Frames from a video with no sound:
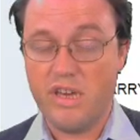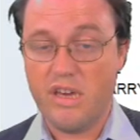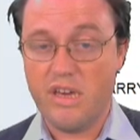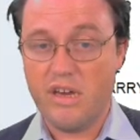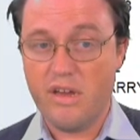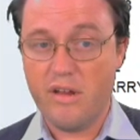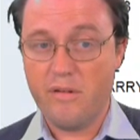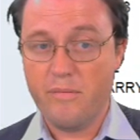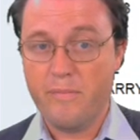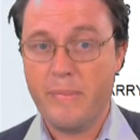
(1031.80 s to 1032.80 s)
here,
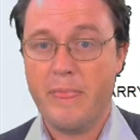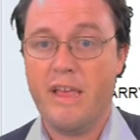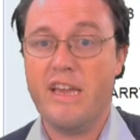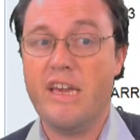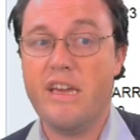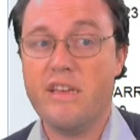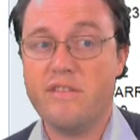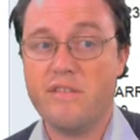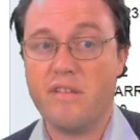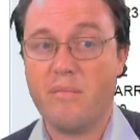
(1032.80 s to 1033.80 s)

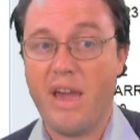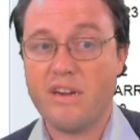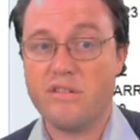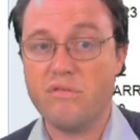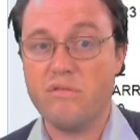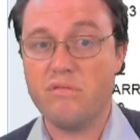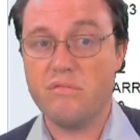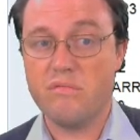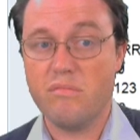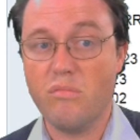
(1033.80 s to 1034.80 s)
here's some actual
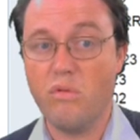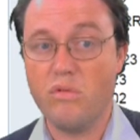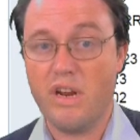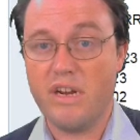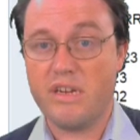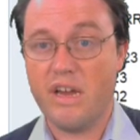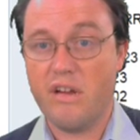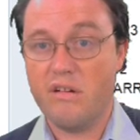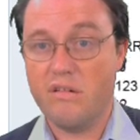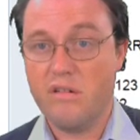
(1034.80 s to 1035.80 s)
more
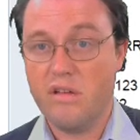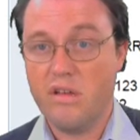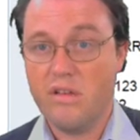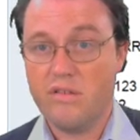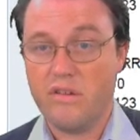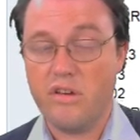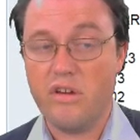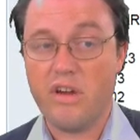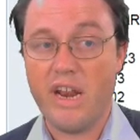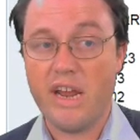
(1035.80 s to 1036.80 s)
detail, so
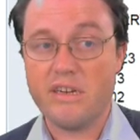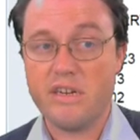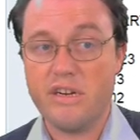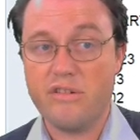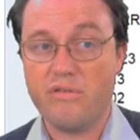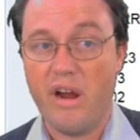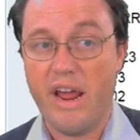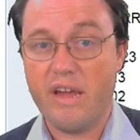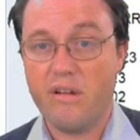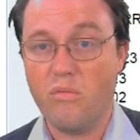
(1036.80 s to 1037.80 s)
you can actually
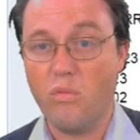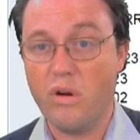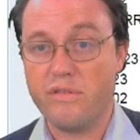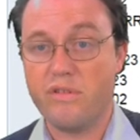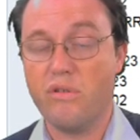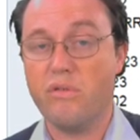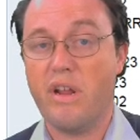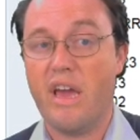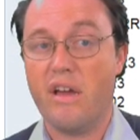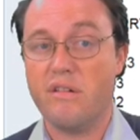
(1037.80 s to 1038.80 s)
track what's gone
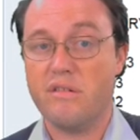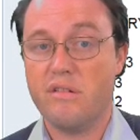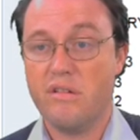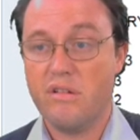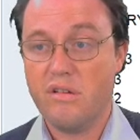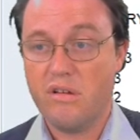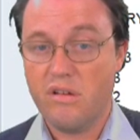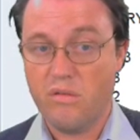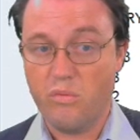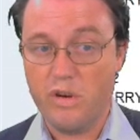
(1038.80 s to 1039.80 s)
out,
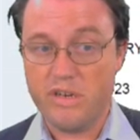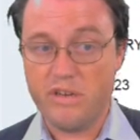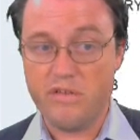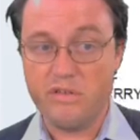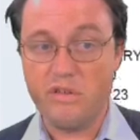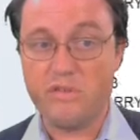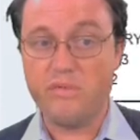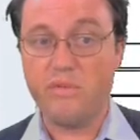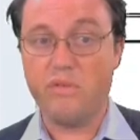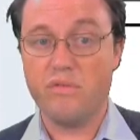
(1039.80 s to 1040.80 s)
which is
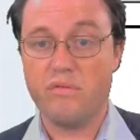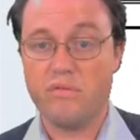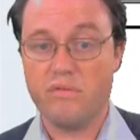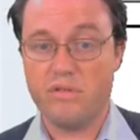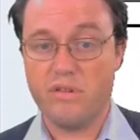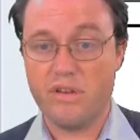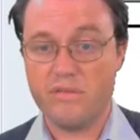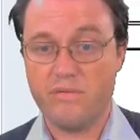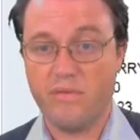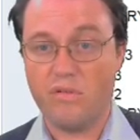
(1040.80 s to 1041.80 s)
useful
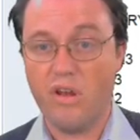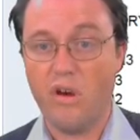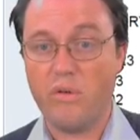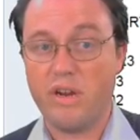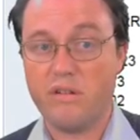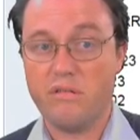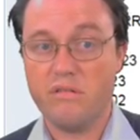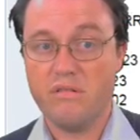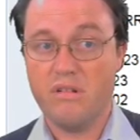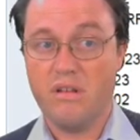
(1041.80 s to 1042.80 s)
just for knowing
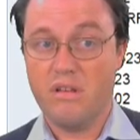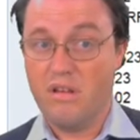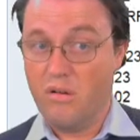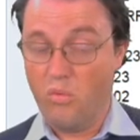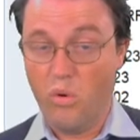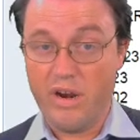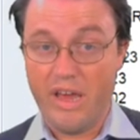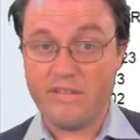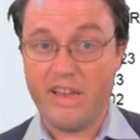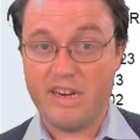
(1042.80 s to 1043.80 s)
what
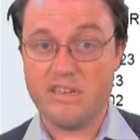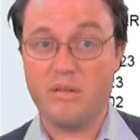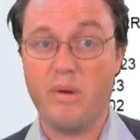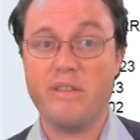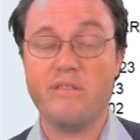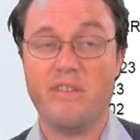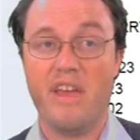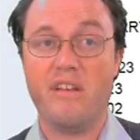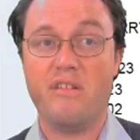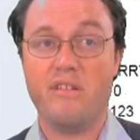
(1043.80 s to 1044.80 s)
has actually been
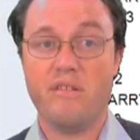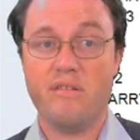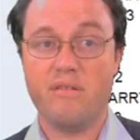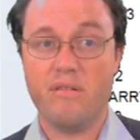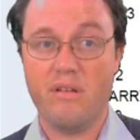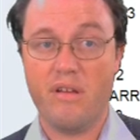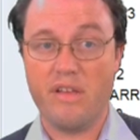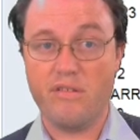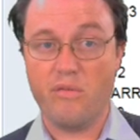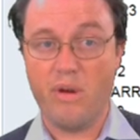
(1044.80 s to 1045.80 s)
sent
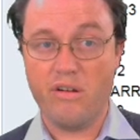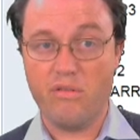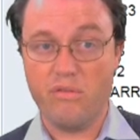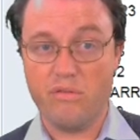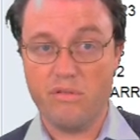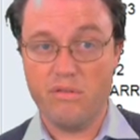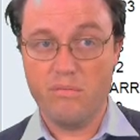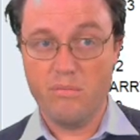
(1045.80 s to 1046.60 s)
as a record.